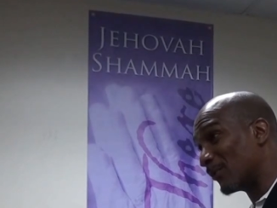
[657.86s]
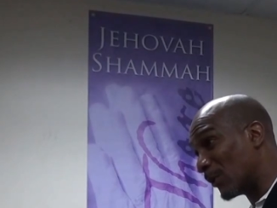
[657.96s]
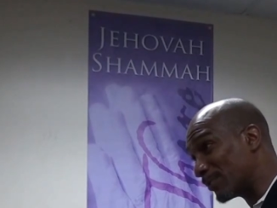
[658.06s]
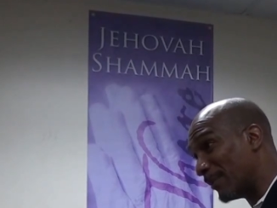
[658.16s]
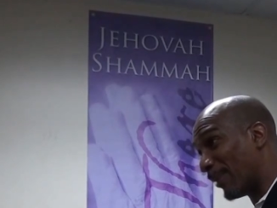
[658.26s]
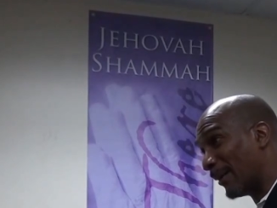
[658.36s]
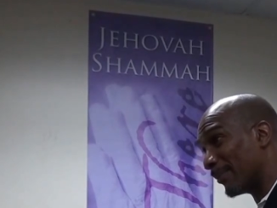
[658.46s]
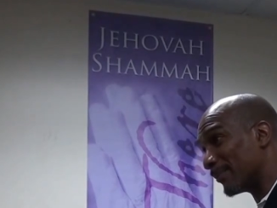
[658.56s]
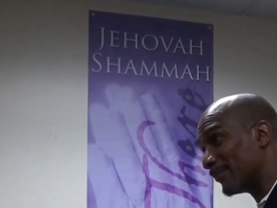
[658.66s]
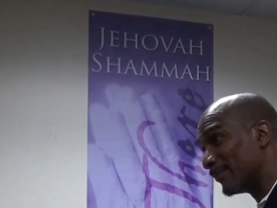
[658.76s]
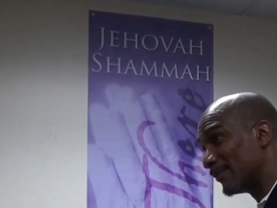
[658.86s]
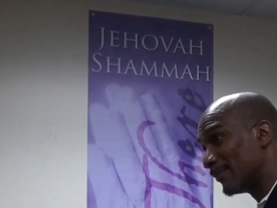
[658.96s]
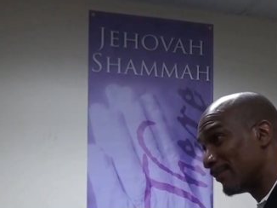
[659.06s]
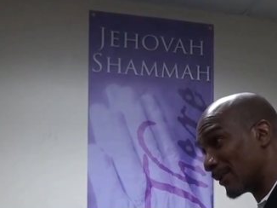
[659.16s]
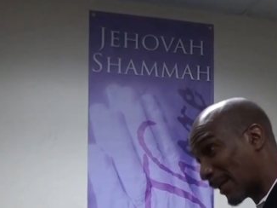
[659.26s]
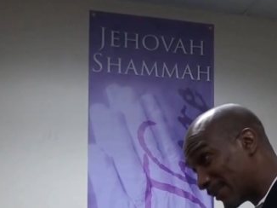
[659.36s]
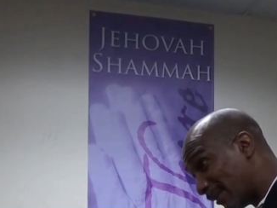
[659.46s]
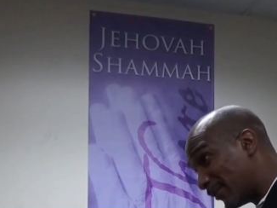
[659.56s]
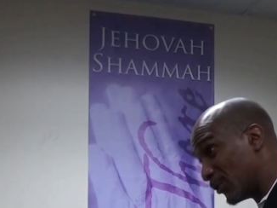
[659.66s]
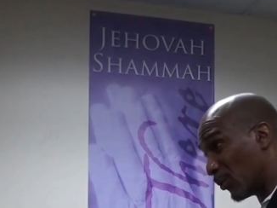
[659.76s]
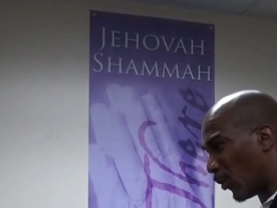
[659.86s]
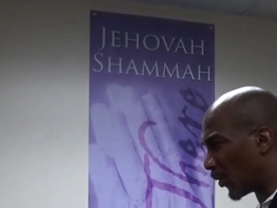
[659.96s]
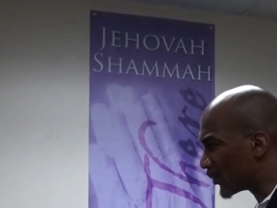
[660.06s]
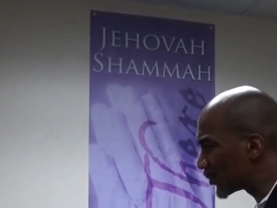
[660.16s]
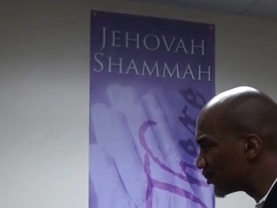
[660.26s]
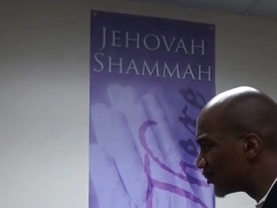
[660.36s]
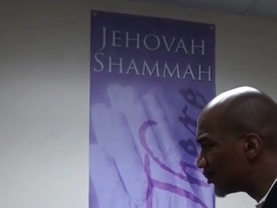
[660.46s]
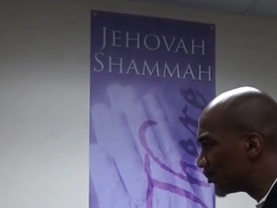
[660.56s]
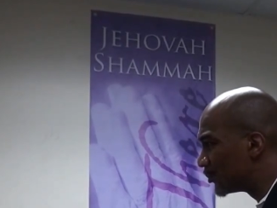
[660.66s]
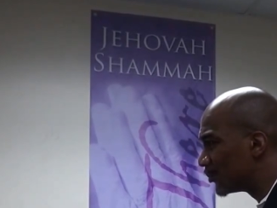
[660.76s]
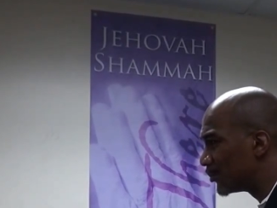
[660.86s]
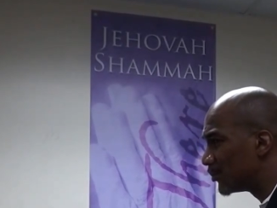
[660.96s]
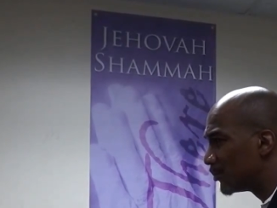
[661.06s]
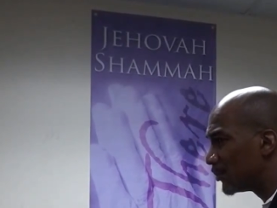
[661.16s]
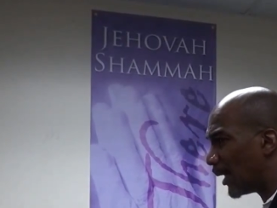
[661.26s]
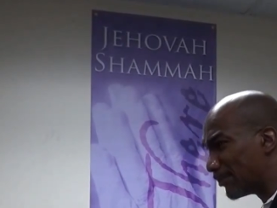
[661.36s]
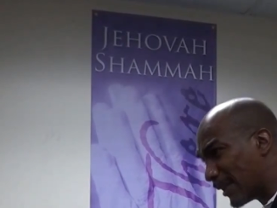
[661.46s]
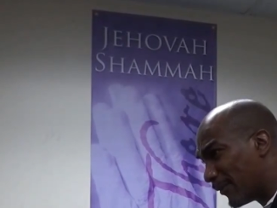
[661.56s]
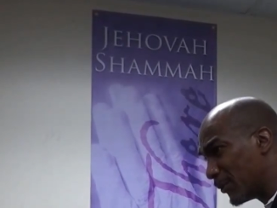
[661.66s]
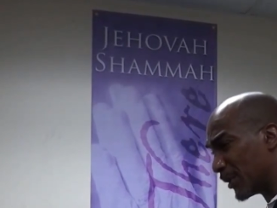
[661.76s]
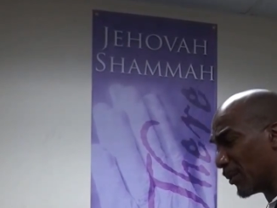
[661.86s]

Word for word: even opening Bible. But I'm giving you word. I'm giving you